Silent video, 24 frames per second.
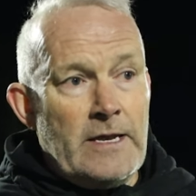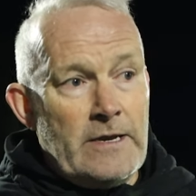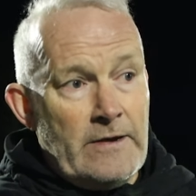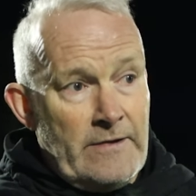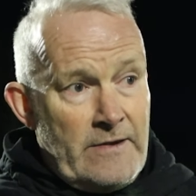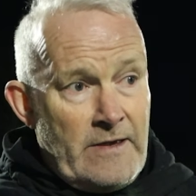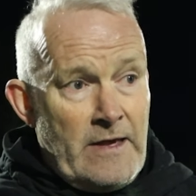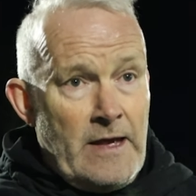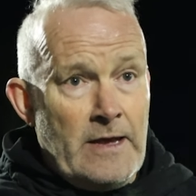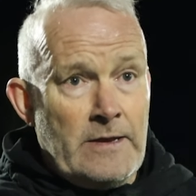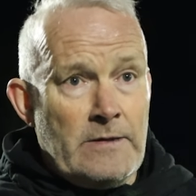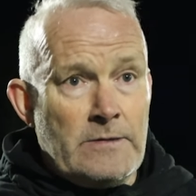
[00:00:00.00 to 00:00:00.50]
And
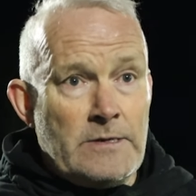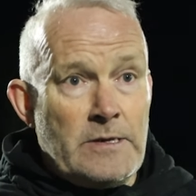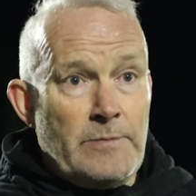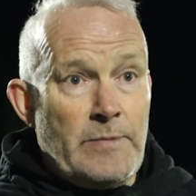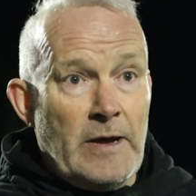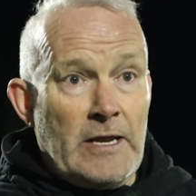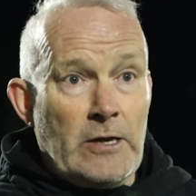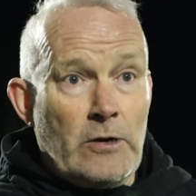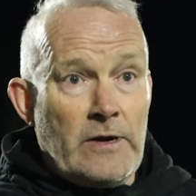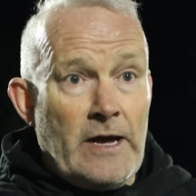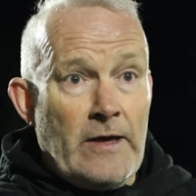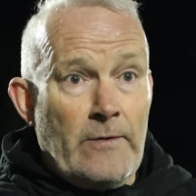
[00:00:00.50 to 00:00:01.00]
again,
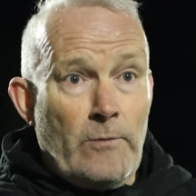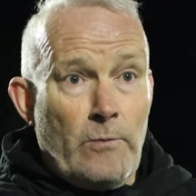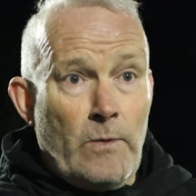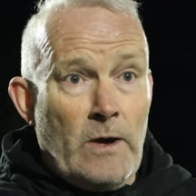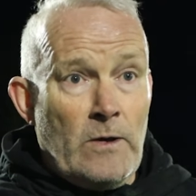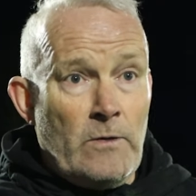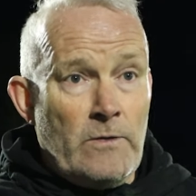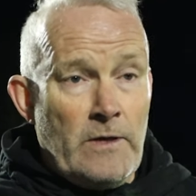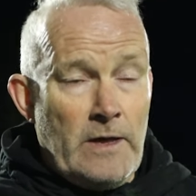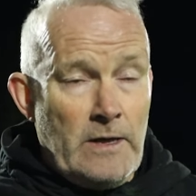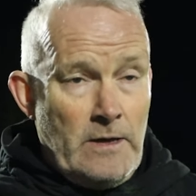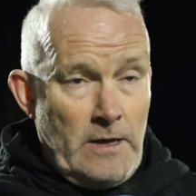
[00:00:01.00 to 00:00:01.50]
depending on how
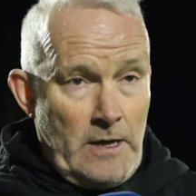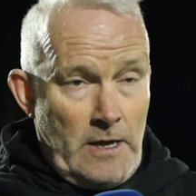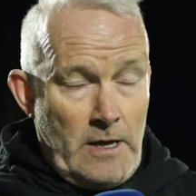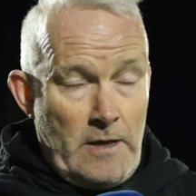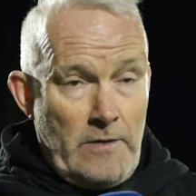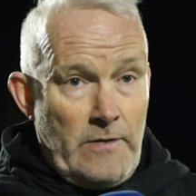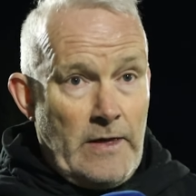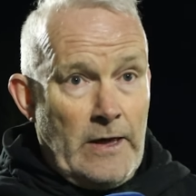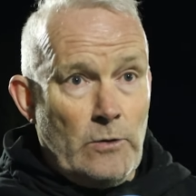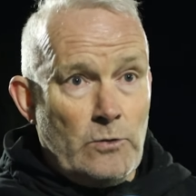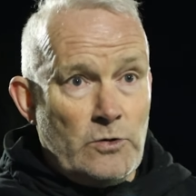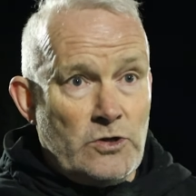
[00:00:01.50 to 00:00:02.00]
well
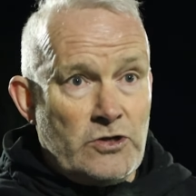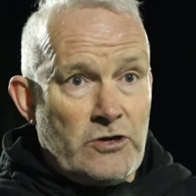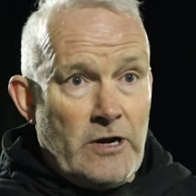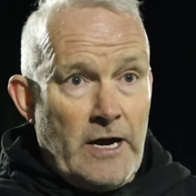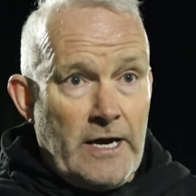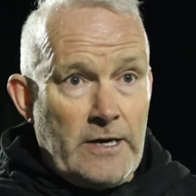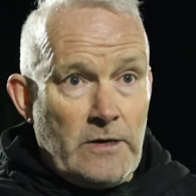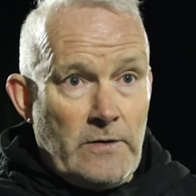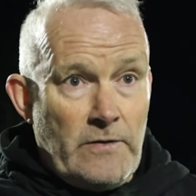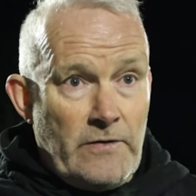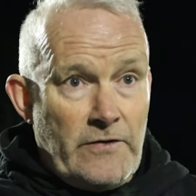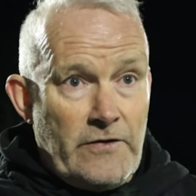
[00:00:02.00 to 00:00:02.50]
they all
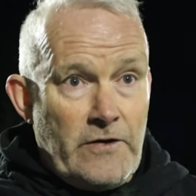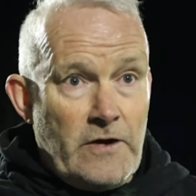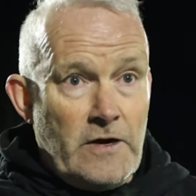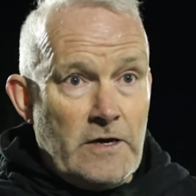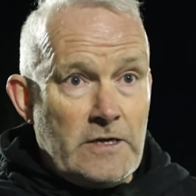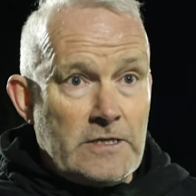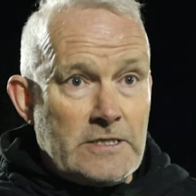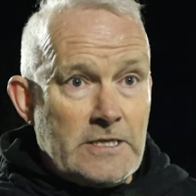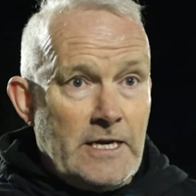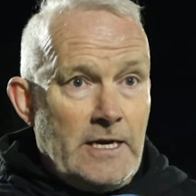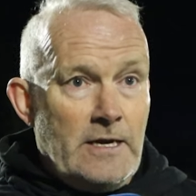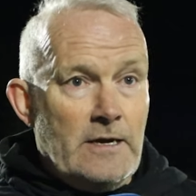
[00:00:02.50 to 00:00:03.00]
train on
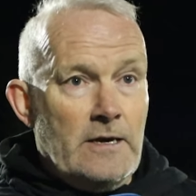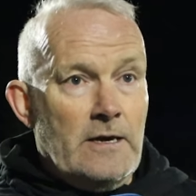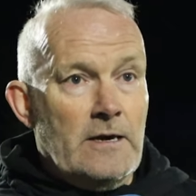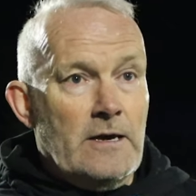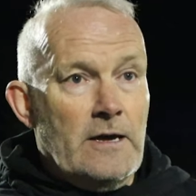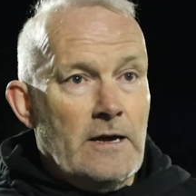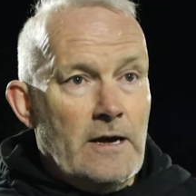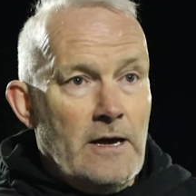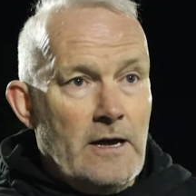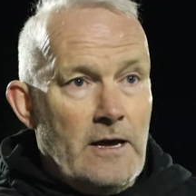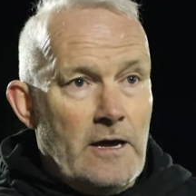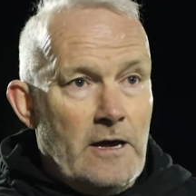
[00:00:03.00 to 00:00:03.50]
Thursday,
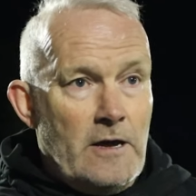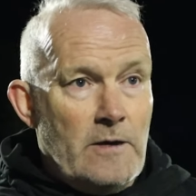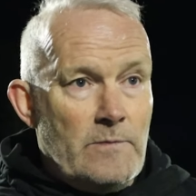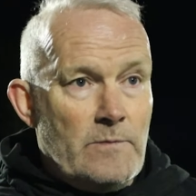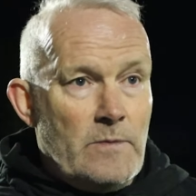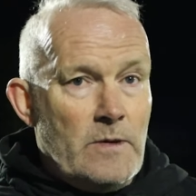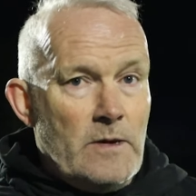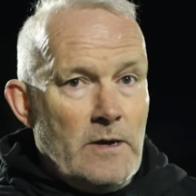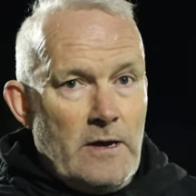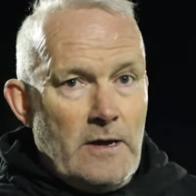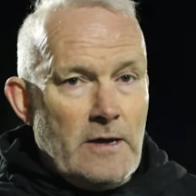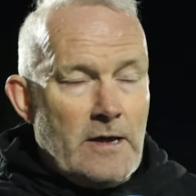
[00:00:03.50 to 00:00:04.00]

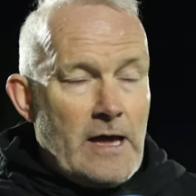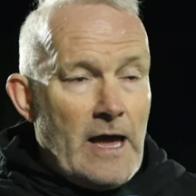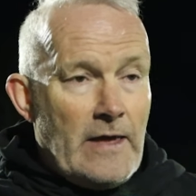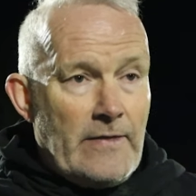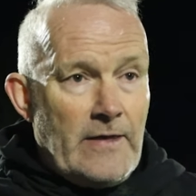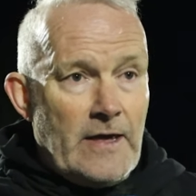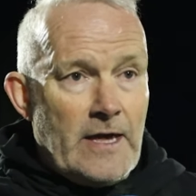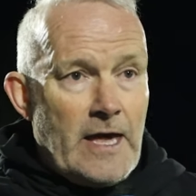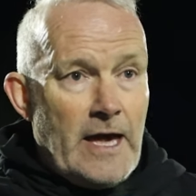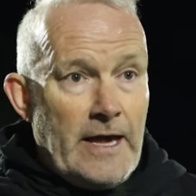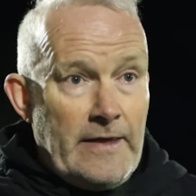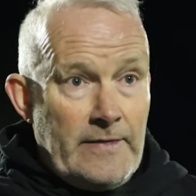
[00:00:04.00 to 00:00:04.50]

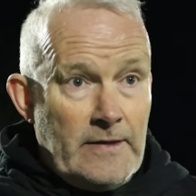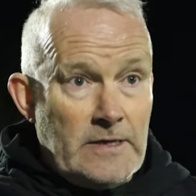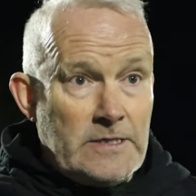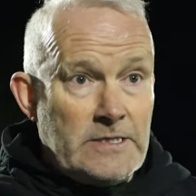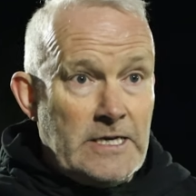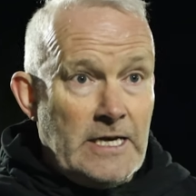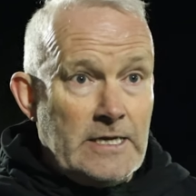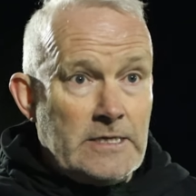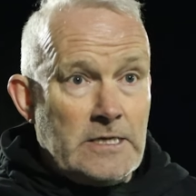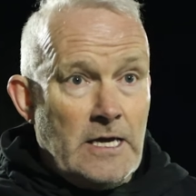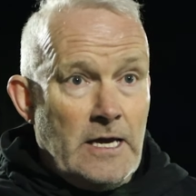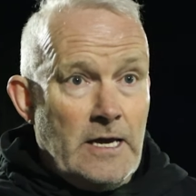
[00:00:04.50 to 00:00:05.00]
can they get in the
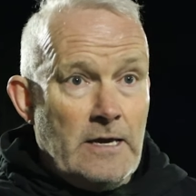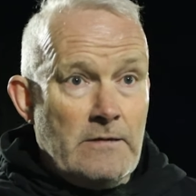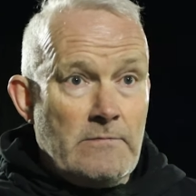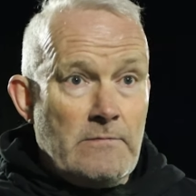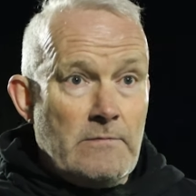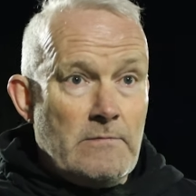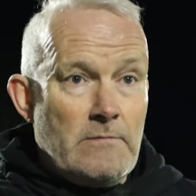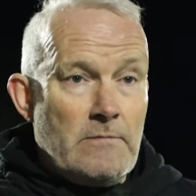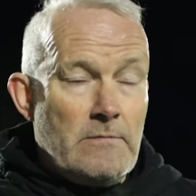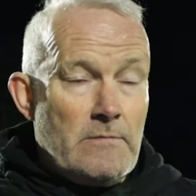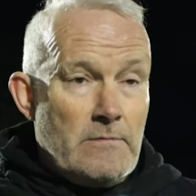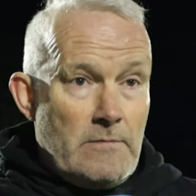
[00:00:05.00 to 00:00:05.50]
16?